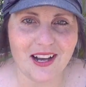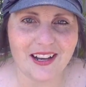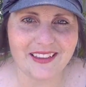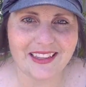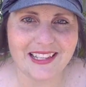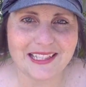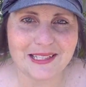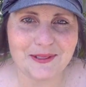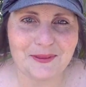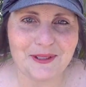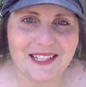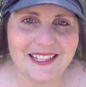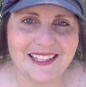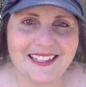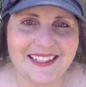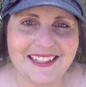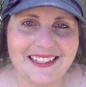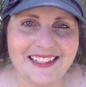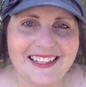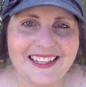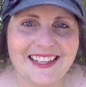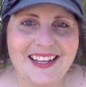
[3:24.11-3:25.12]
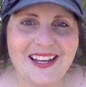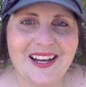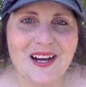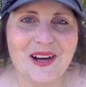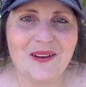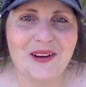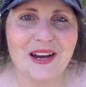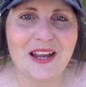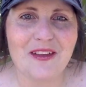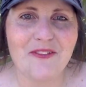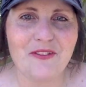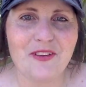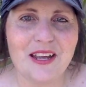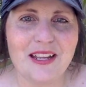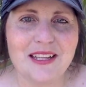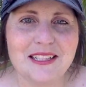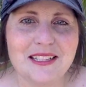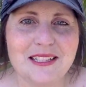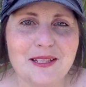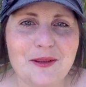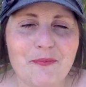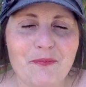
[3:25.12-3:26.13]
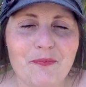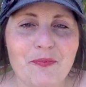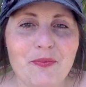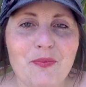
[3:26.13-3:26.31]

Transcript: song this week. All right, friends?